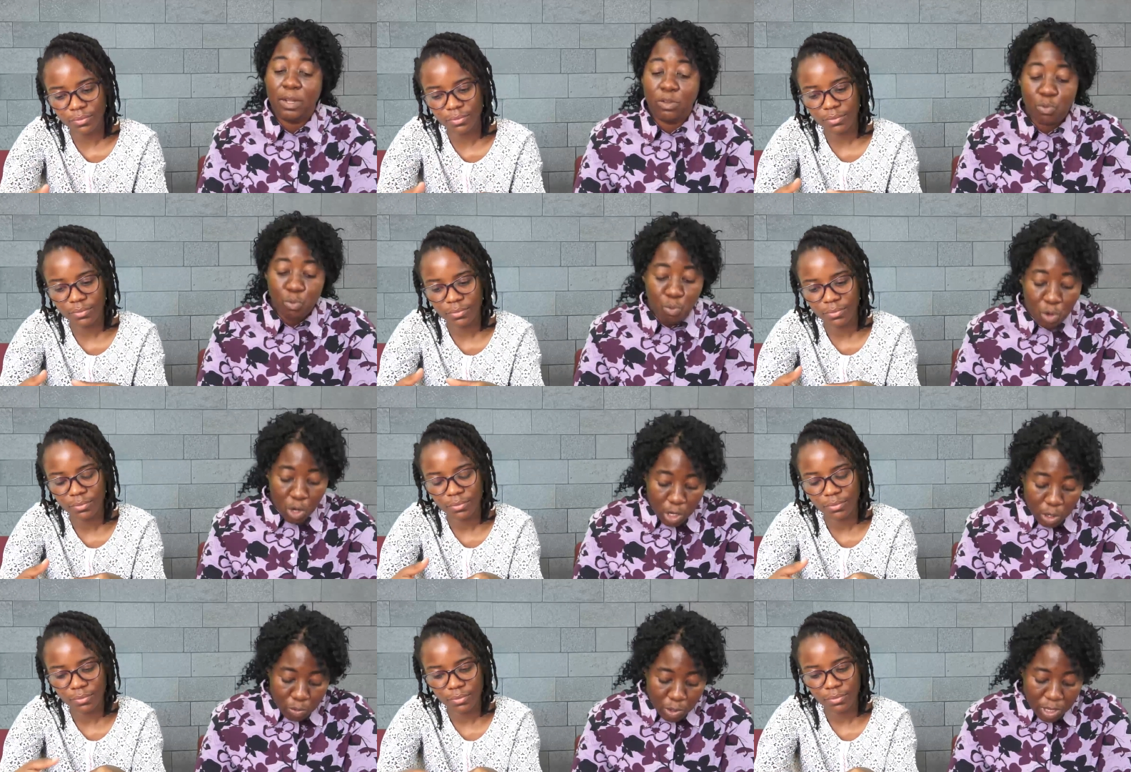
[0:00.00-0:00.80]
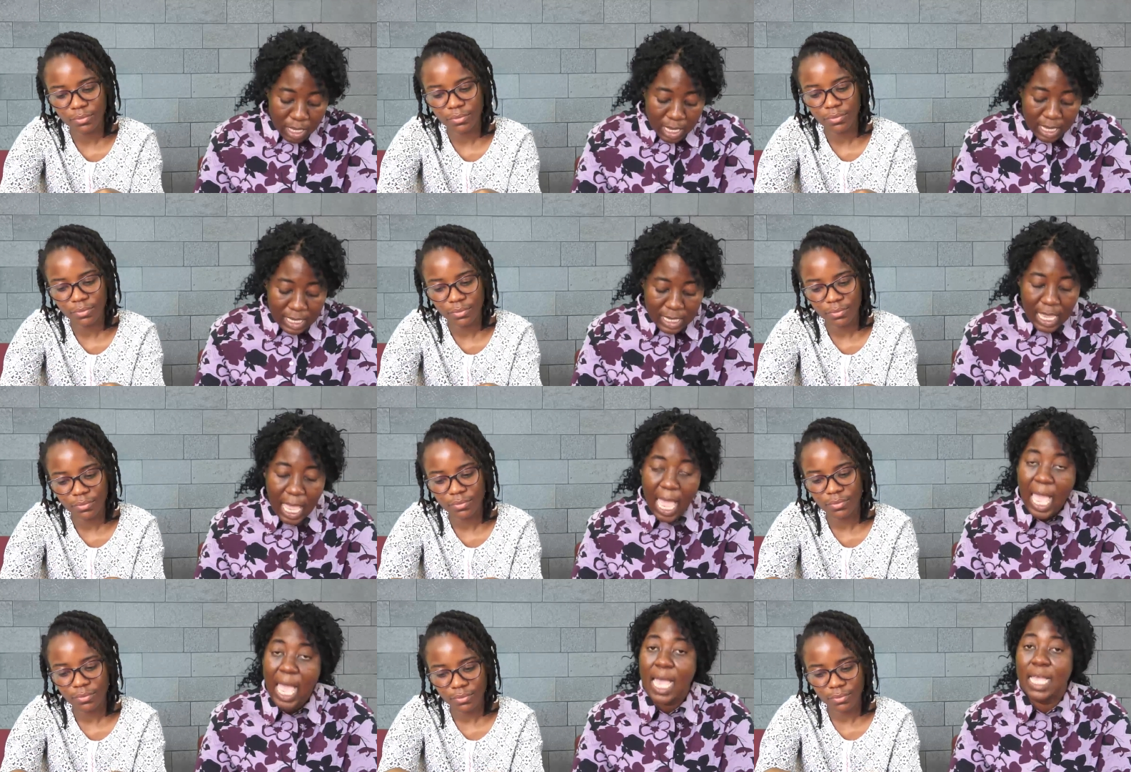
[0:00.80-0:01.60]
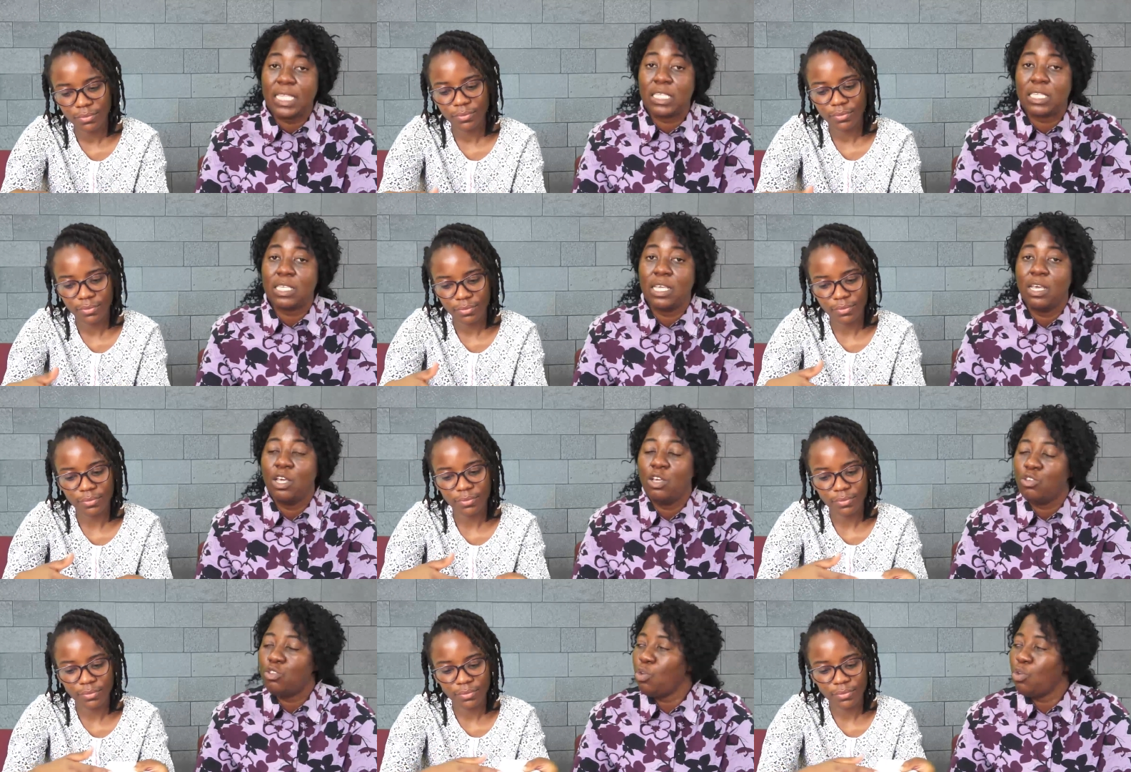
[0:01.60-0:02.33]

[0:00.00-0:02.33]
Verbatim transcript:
Speaker 1: but mm-hmm. work with his hands. Mm -hmm.